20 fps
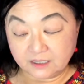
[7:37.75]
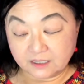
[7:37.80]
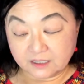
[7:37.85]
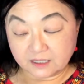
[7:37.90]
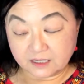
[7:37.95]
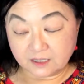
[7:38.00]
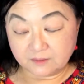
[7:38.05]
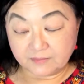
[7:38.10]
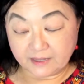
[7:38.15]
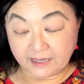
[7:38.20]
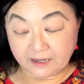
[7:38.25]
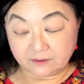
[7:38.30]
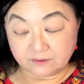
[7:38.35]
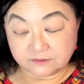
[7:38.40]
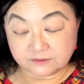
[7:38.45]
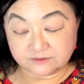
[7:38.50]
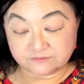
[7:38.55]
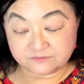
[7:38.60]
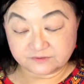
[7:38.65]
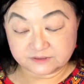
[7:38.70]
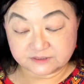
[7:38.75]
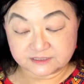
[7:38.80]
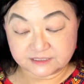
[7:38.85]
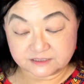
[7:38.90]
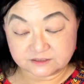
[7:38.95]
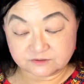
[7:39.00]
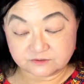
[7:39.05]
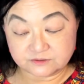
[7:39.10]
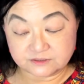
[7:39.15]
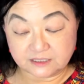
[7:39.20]
Come out of the
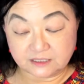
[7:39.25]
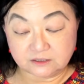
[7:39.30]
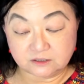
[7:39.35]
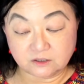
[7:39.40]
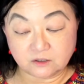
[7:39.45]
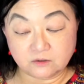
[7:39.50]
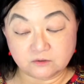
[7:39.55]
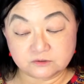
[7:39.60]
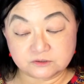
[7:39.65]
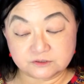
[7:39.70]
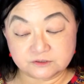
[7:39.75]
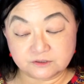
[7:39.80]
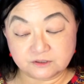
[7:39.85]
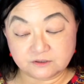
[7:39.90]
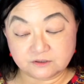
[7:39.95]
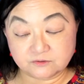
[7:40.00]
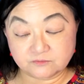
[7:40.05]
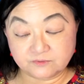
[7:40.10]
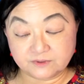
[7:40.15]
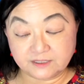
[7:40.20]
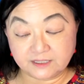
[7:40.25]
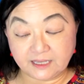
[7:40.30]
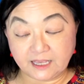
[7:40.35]
desert and go to the three